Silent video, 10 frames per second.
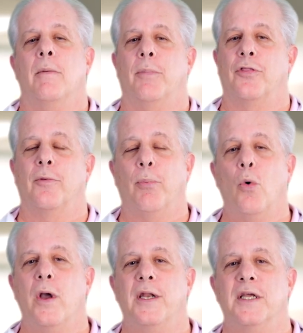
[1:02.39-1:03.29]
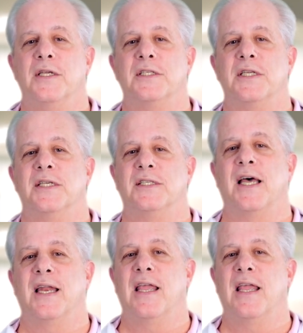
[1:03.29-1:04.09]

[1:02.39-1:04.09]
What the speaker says: But the point is that